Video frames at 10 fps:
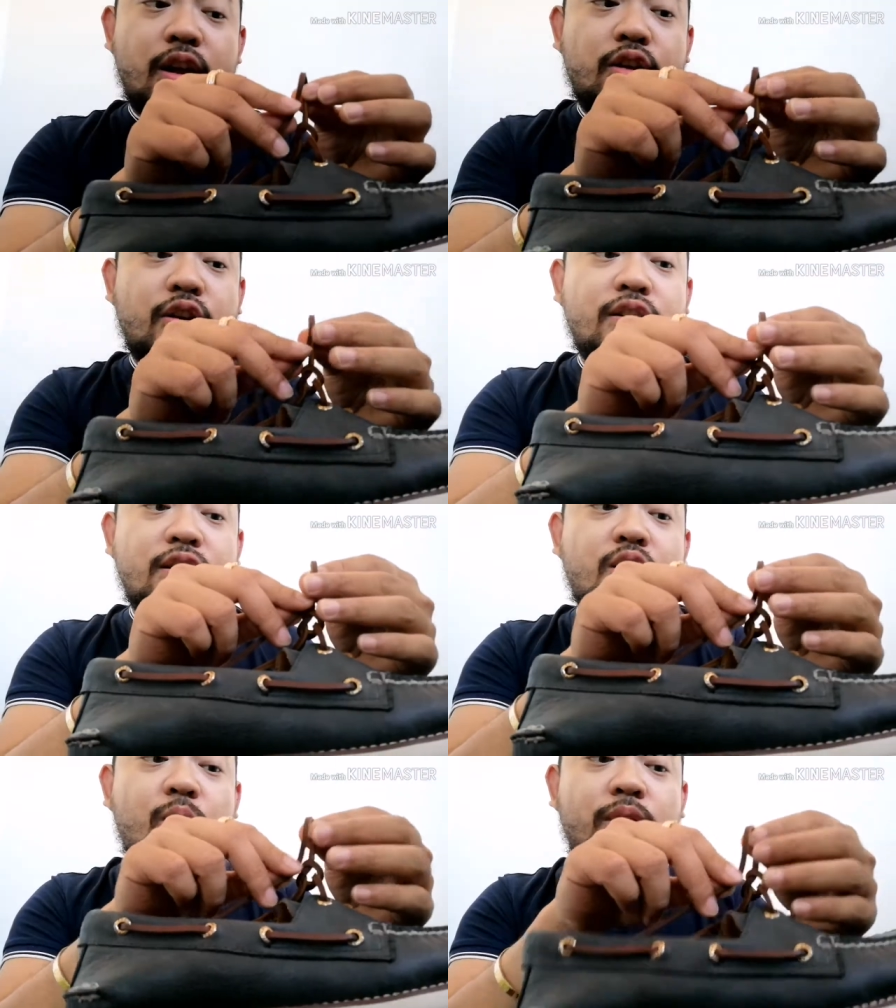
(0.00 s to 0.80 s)
You're
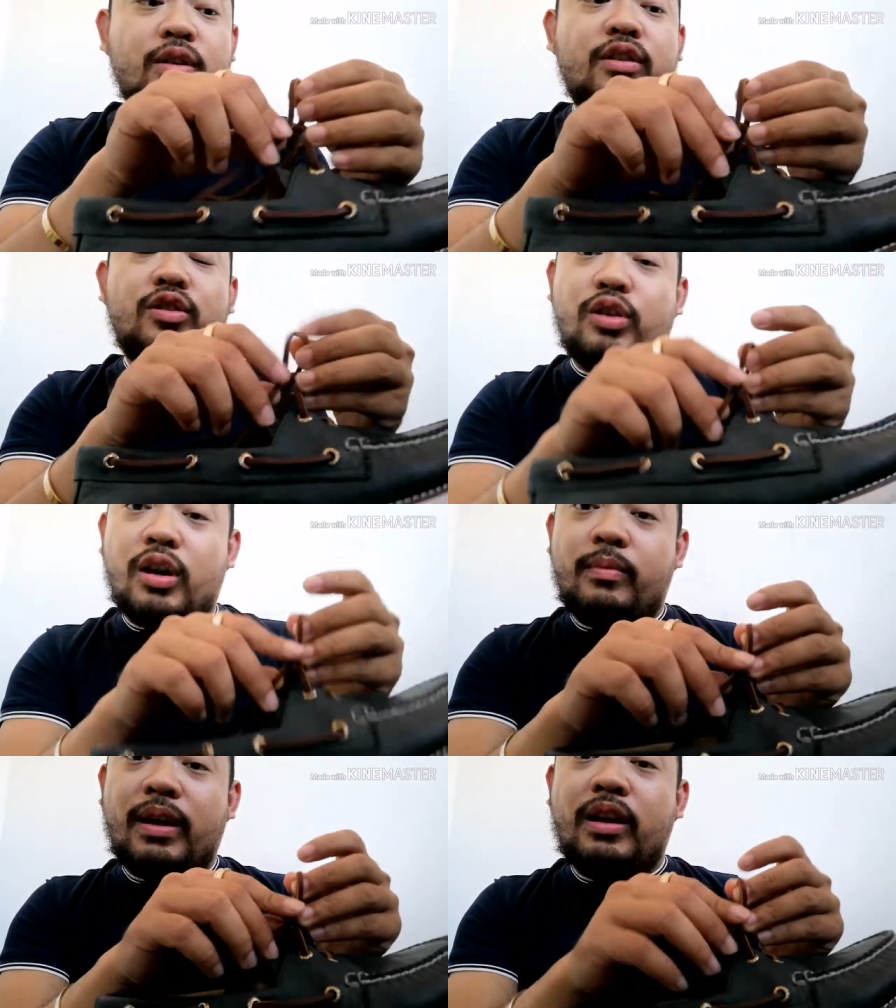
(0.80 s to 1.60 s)
just going to
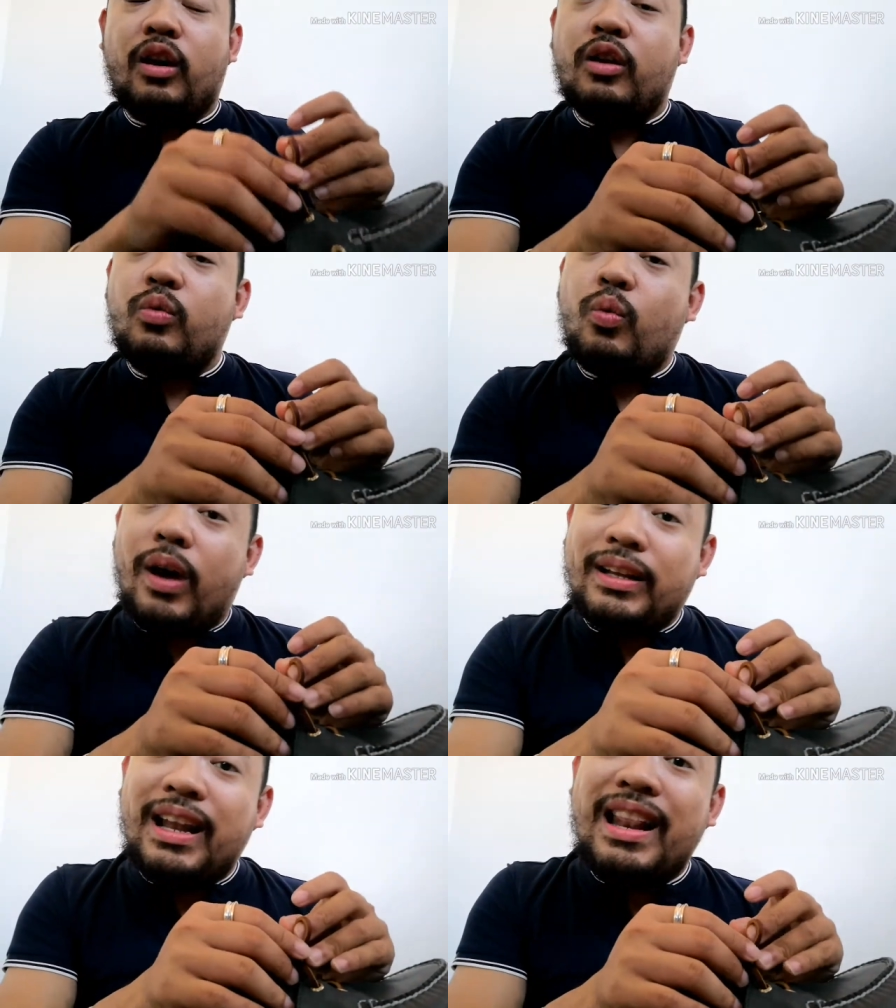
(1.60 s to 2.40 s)
determine on
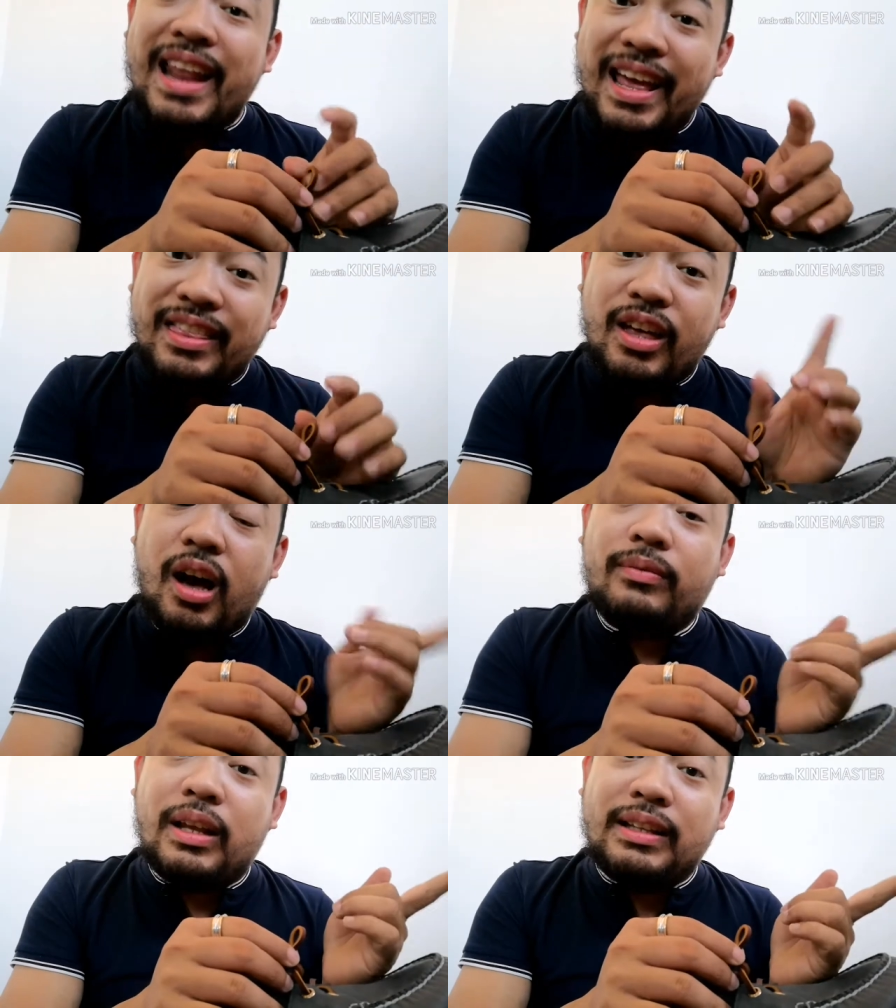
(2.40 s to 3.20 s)
what length
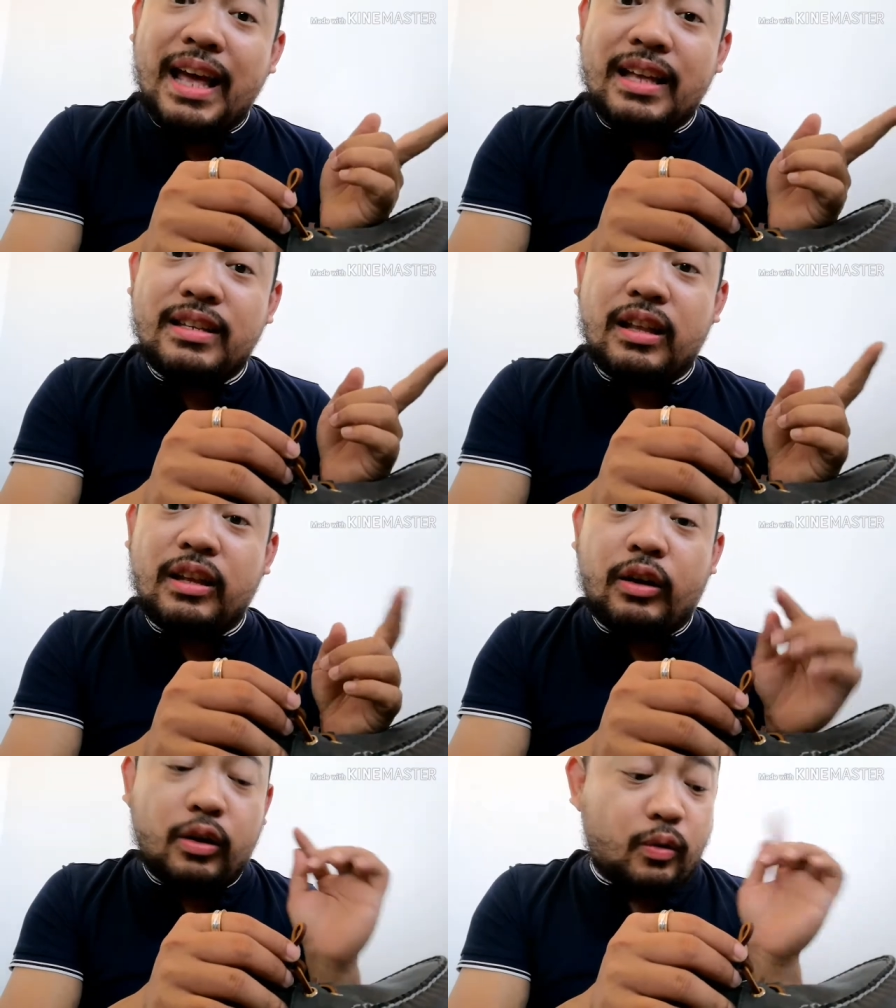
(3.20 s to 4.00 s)
of the
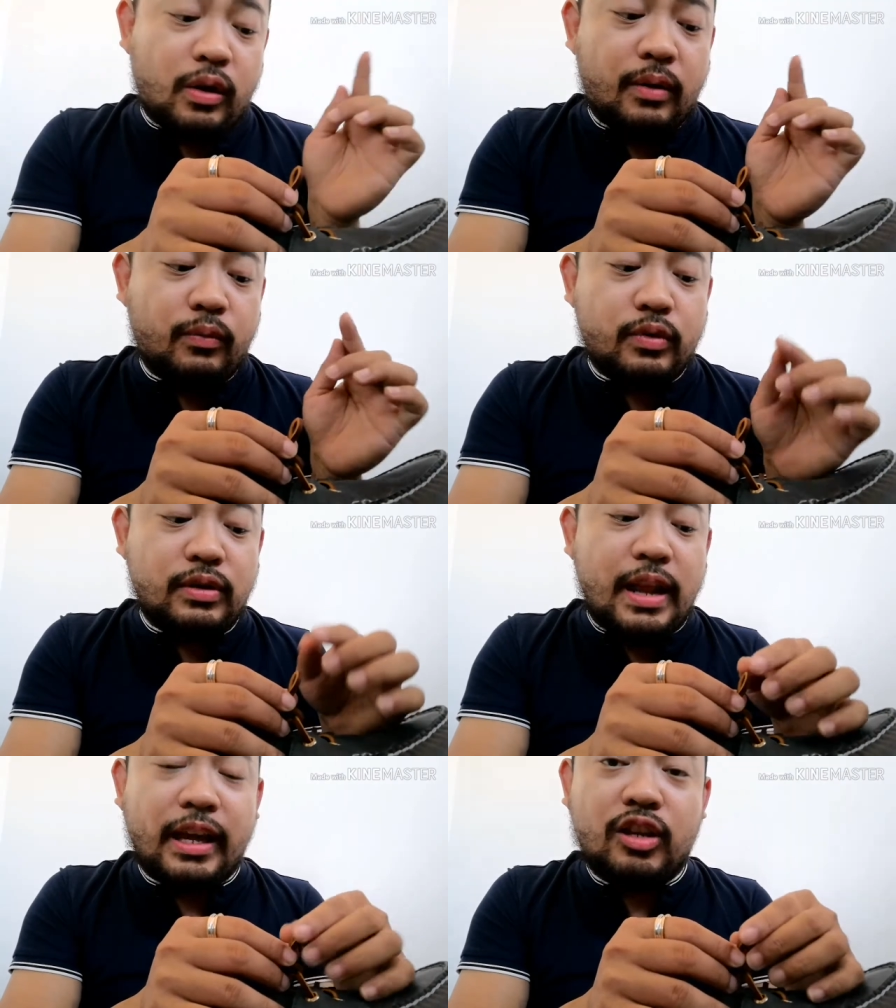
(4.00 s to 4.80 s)
tassel would
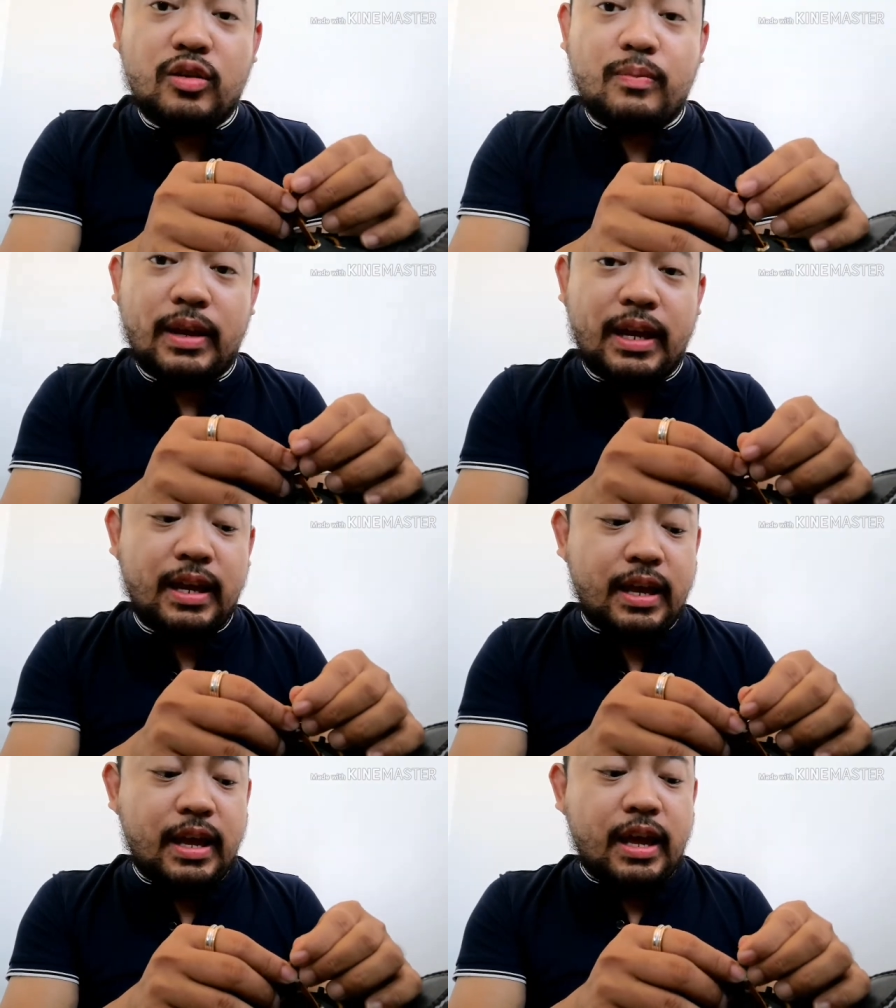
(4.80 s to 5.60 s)
you like it to be.